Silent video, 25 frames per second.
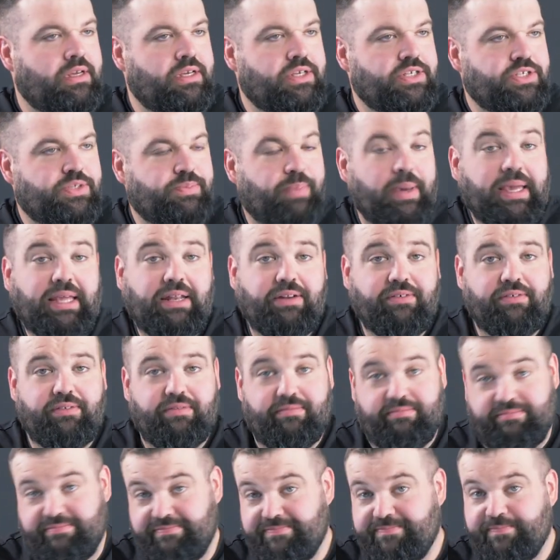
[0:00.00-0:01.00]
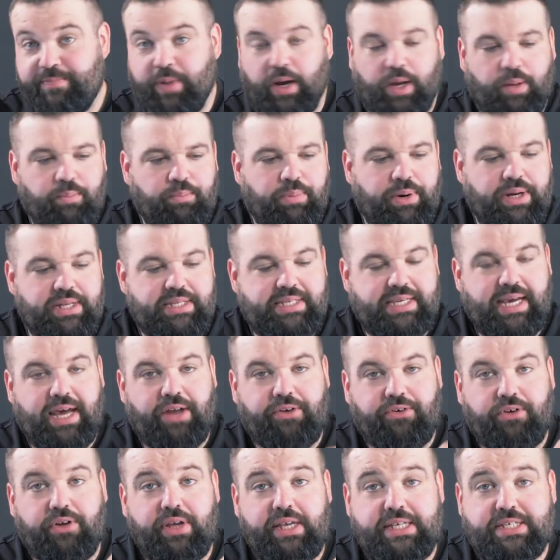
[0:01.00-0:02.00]
Speaking of fucking Prince
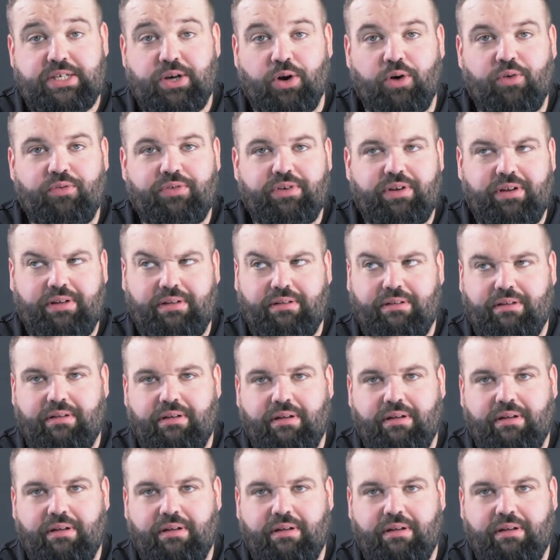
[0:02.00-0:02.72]
Andrew, he's COVID.